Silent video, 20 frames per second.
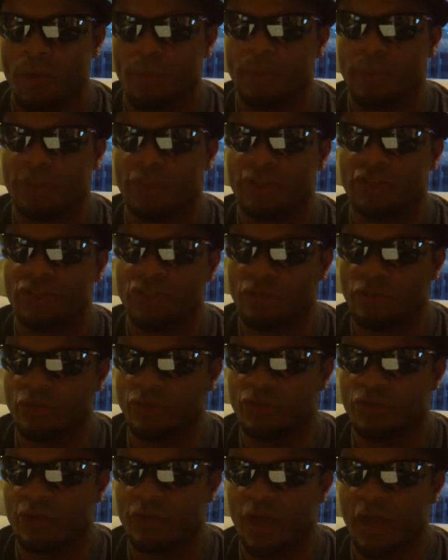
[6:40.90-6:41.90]
But the
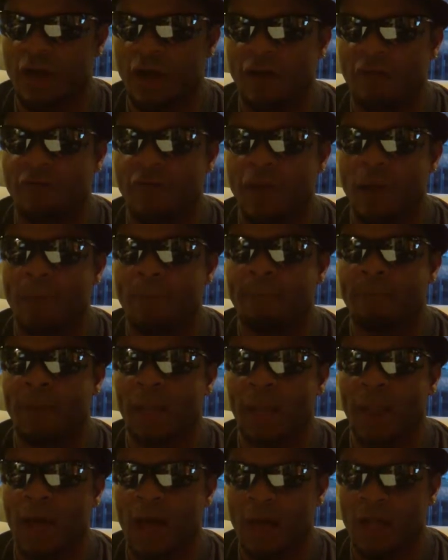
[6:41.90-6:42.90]
children of
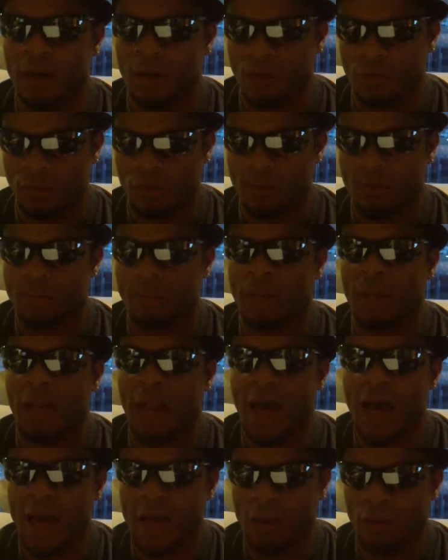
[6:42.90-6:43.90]

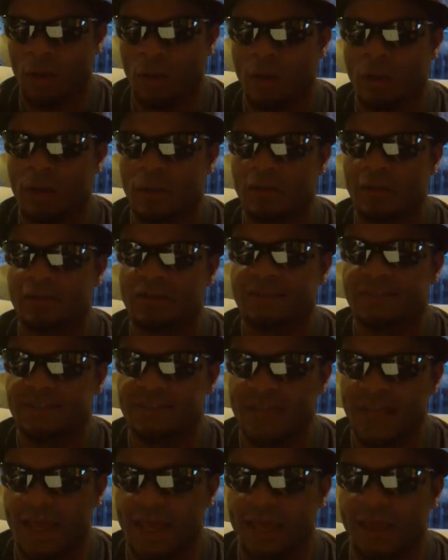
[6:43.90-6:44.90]
Belial
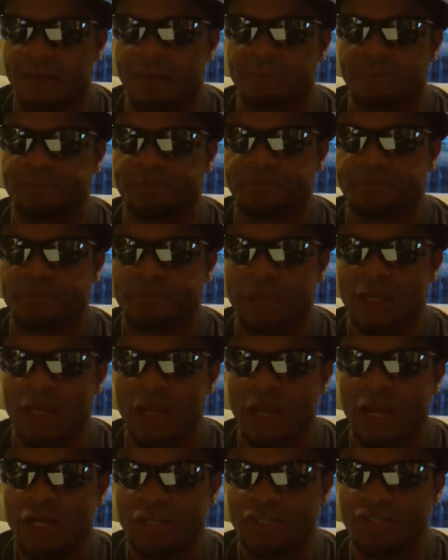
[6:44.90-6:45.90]
said,
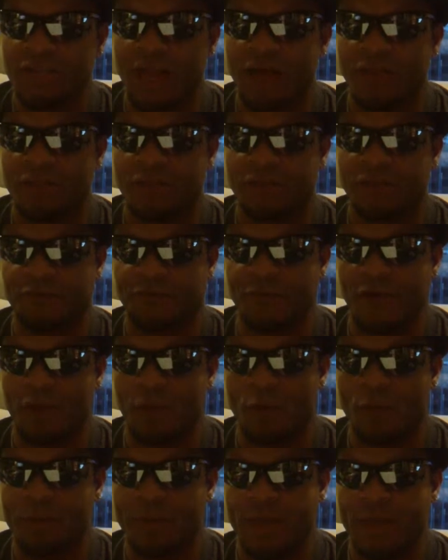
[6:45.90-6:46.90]
Shall this
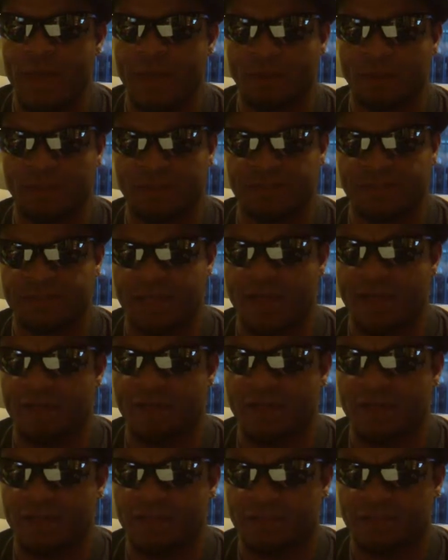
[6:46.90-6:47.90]
fellow be able to
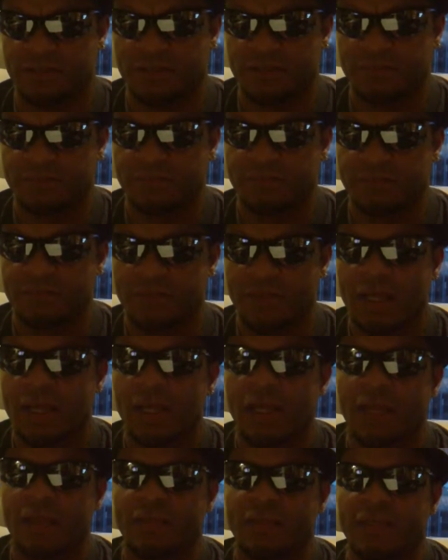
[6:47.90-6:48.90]
save us?
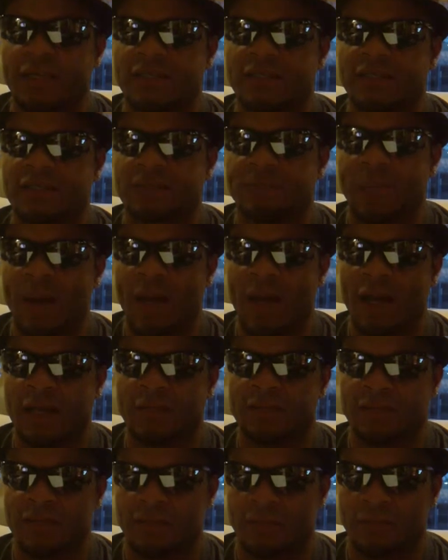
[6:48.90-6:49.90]
And they
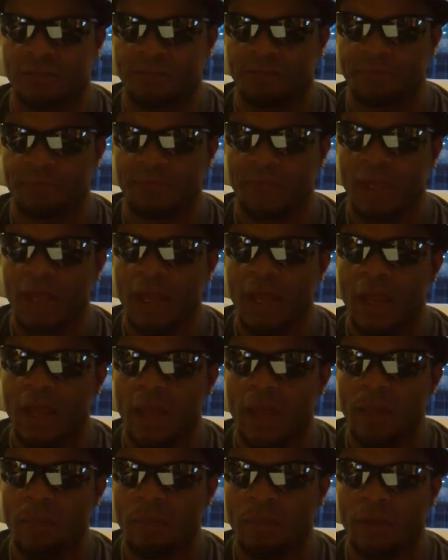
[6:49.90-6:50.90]
despised him,
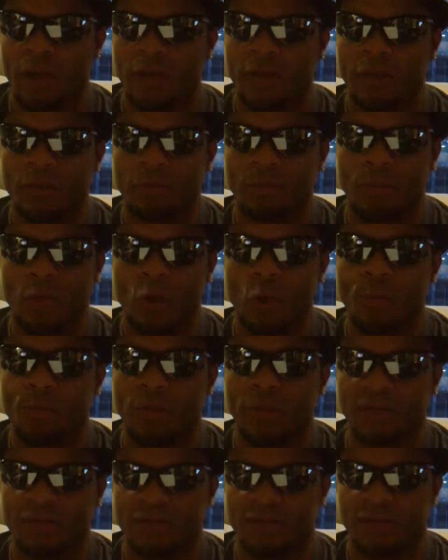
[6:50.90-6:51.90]
and brought him no
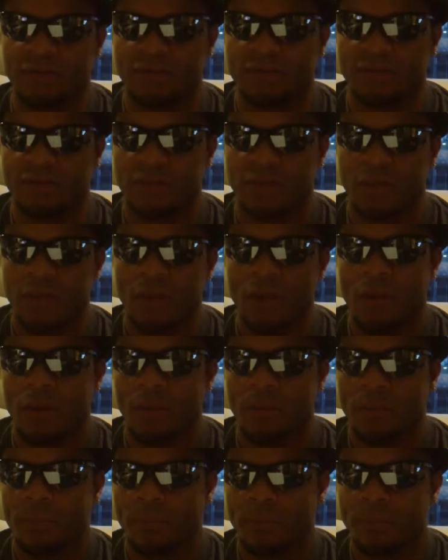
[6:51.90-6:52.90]
presents,
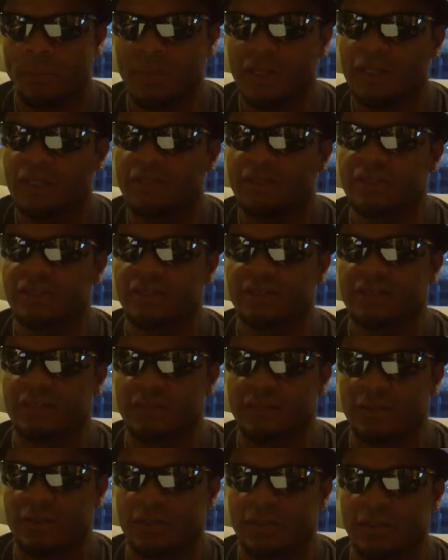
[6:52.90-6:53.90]
but he
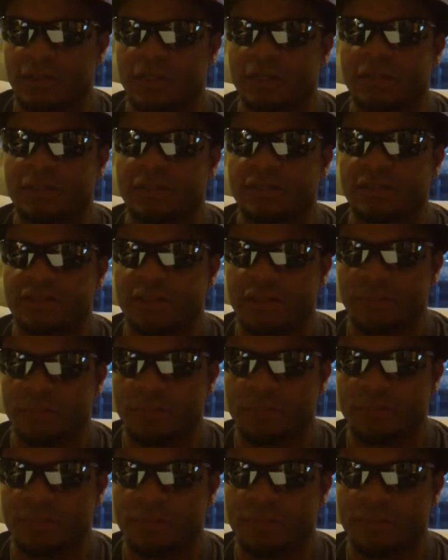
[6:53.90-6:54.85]
dissembled